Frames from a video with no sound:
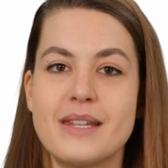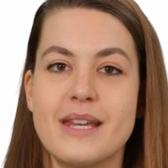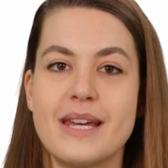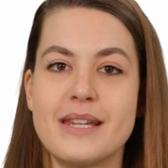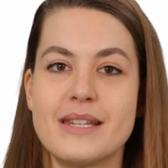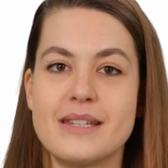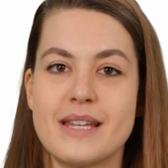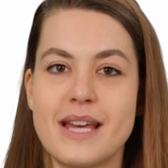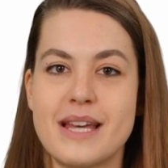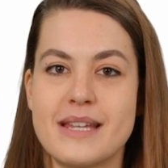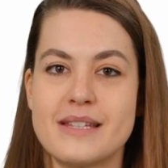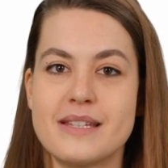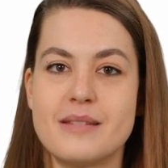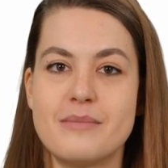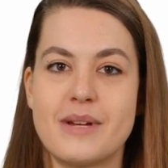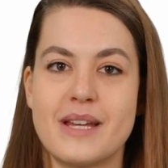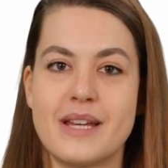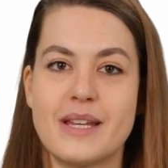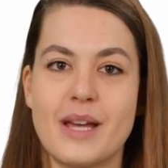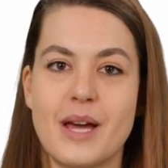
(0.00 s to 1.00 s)
like site
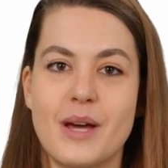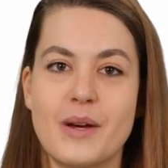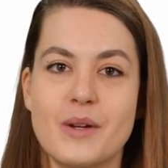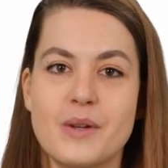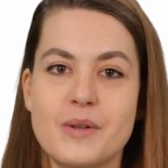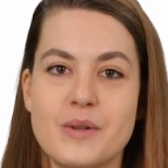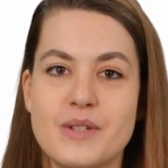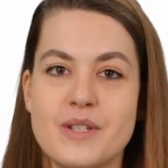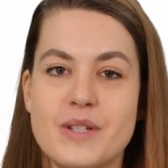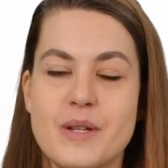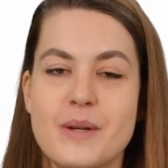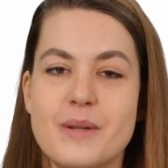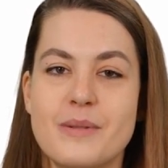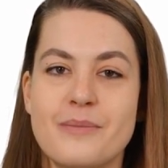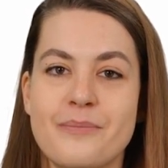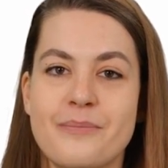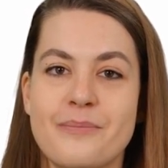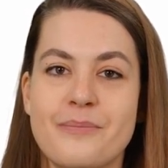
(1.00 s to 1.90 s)
speed are crucial.